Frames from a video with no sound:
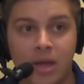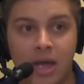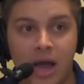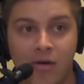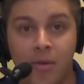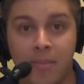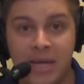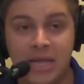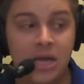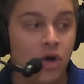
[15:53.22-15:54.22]

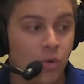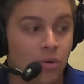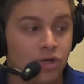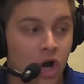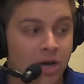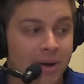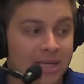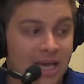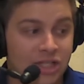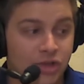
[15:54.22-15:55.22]
Armabidi, who we were talking
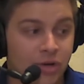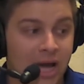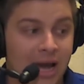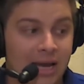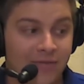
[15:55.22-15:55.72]
about yesterday